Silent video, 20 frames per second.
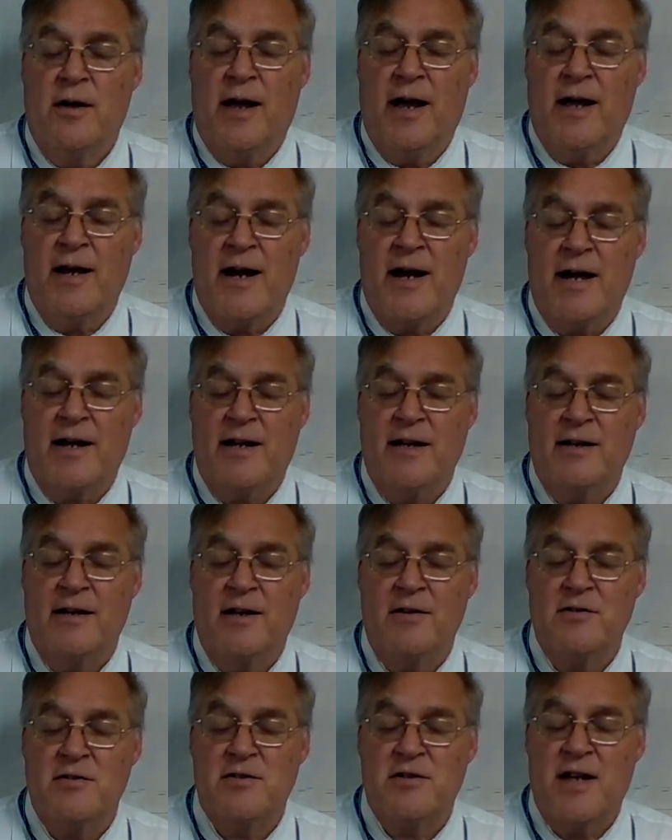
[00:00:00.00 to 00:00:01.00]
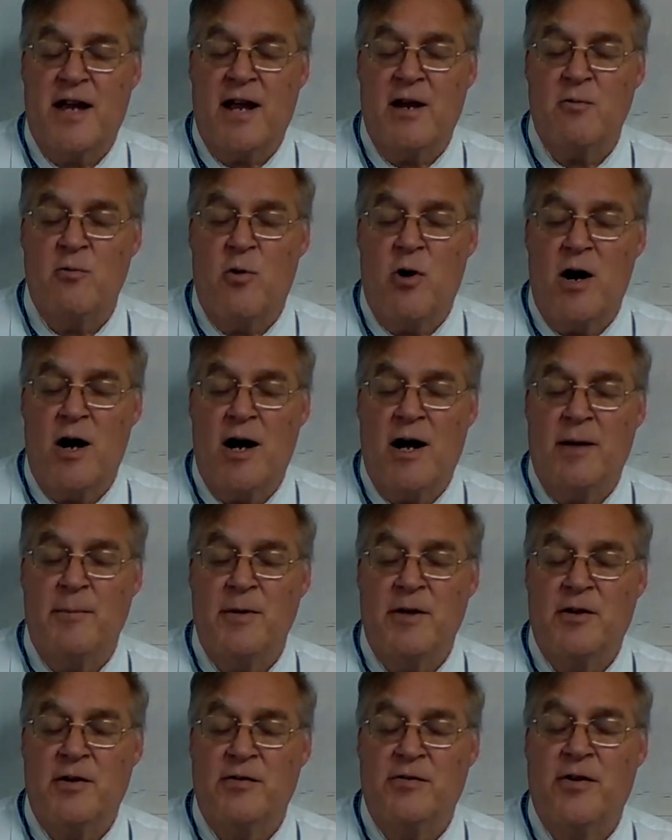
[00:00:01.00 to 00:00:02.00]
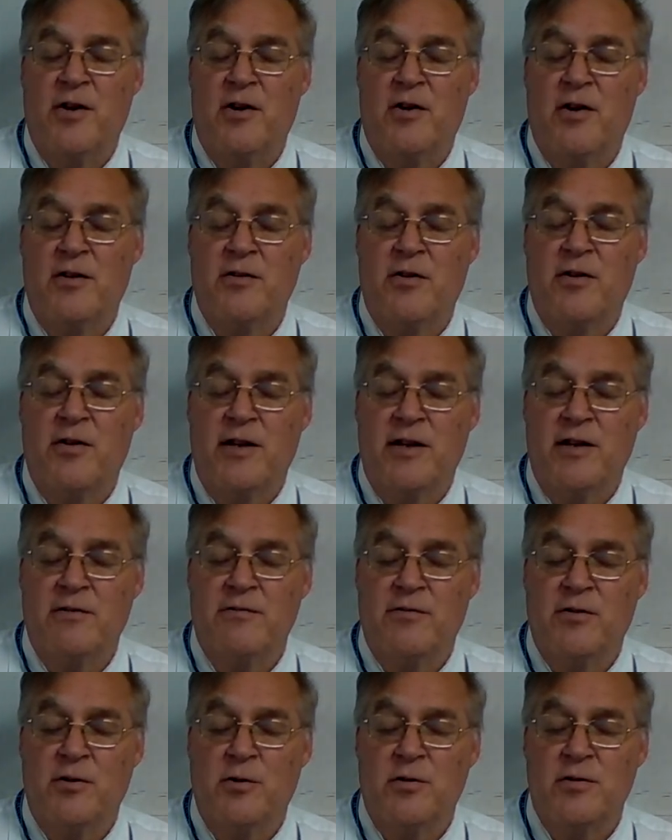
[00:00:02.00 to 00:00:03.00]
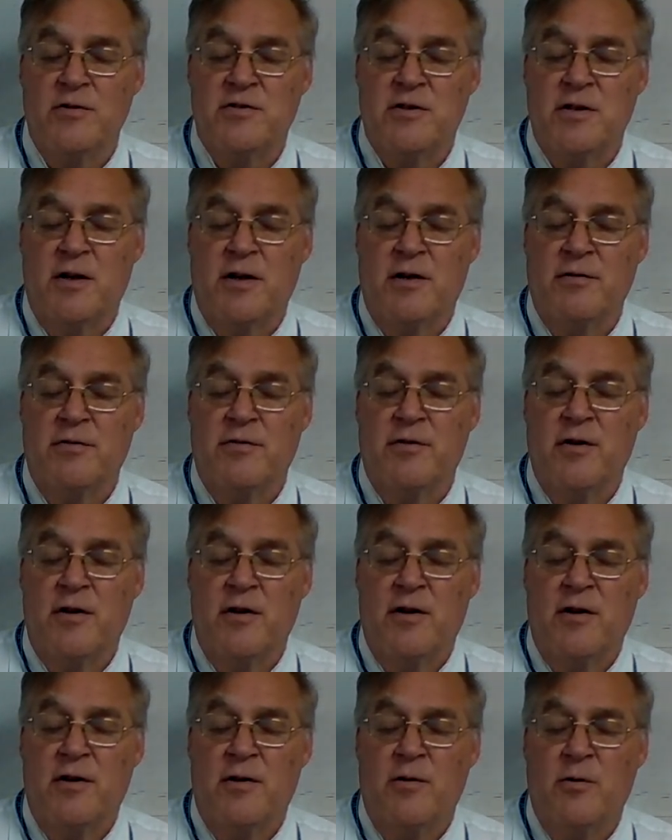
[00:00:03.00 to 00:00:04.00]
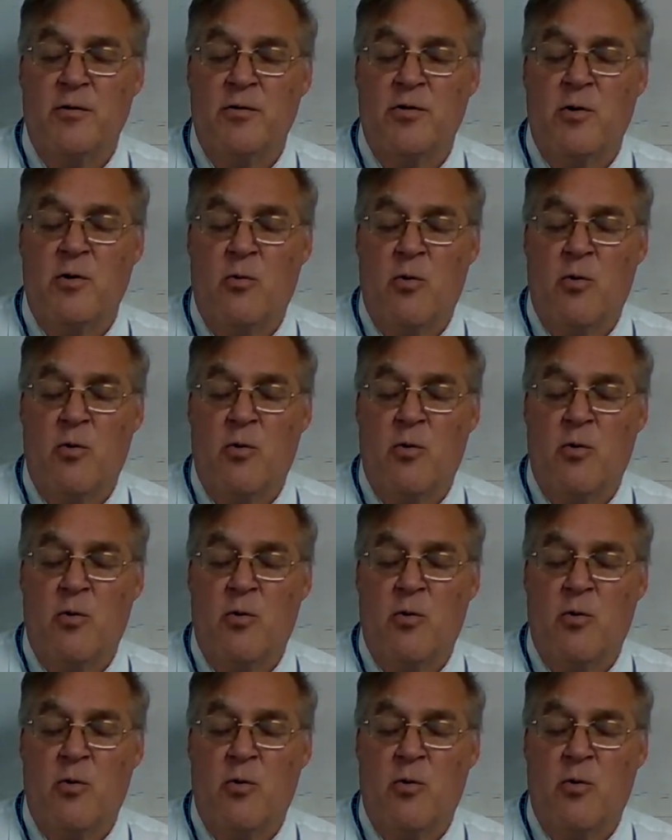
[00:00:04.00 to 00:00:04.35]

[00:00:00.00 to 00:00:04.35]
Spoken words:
And I can understand why, because they're under the influence of the